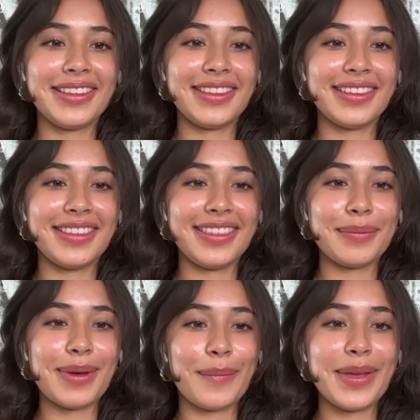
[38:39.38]
the, the thing
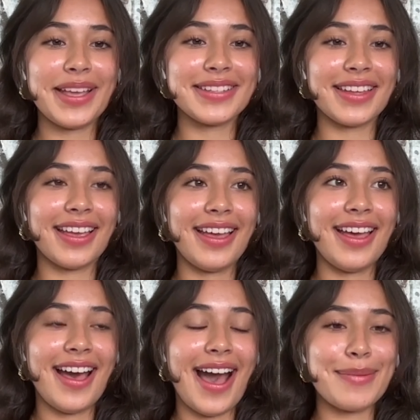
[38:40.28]
about me is like
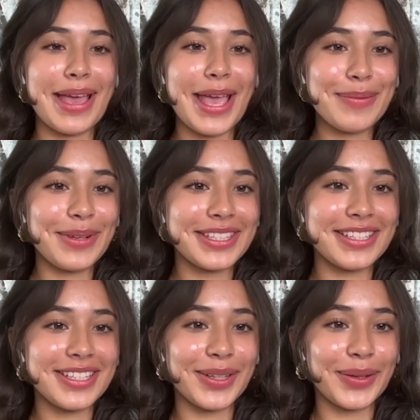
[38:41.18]
I'm able to
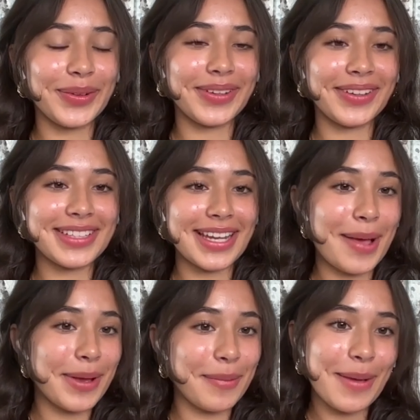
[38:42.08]
do
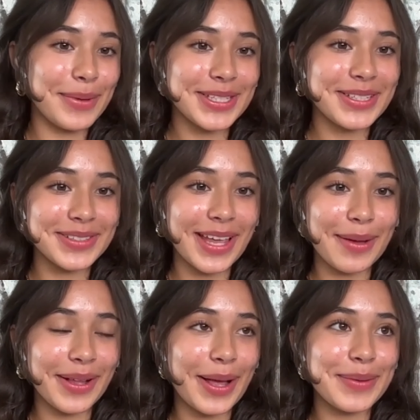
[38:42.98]
dynamic. I'm able to do
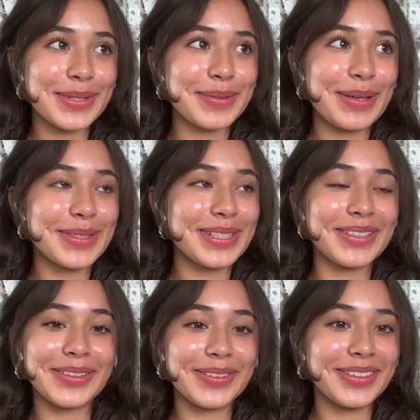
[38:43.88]
slab climbs. I'm able to
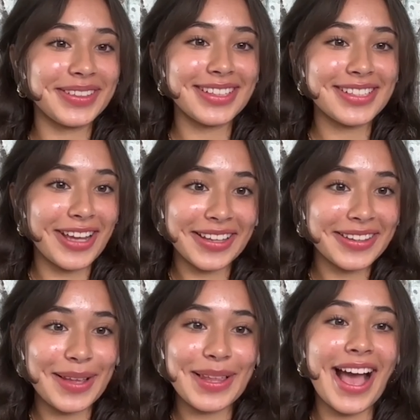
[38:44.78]
do strength
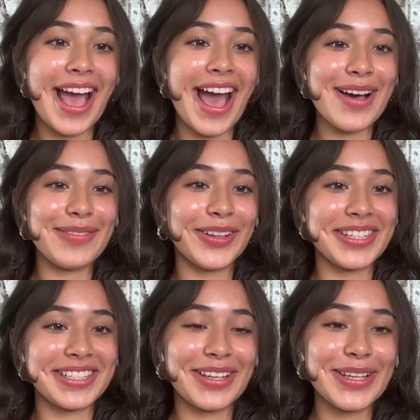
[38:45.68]
climbs. Like I have all
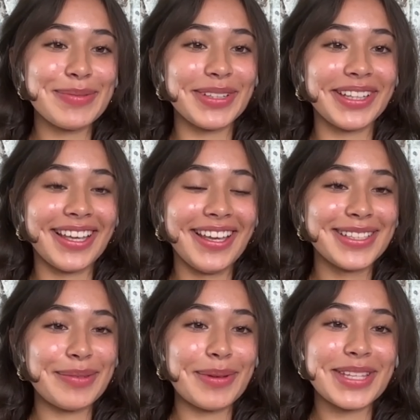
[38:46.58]
the skills, but like
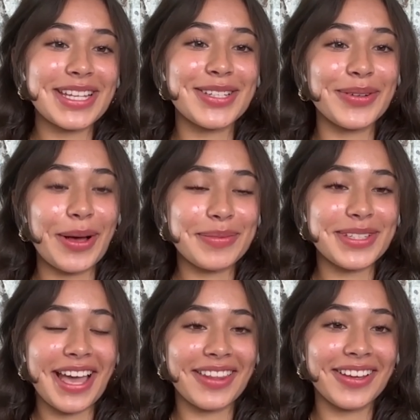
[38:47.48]
sometimes they just don't come
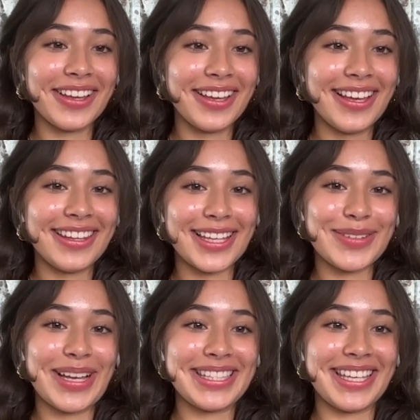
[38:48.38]
together. That's
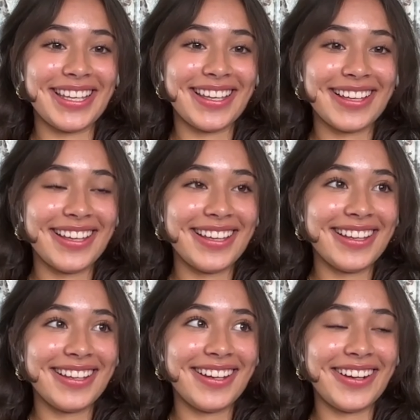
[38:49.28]
why it's like
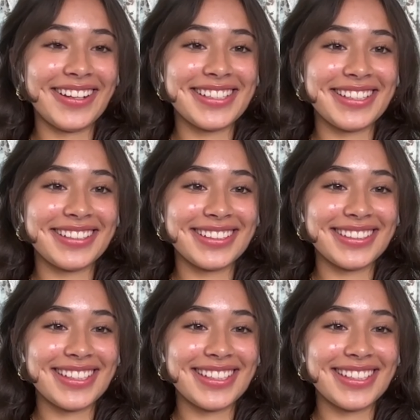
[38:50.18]
hmm. hard to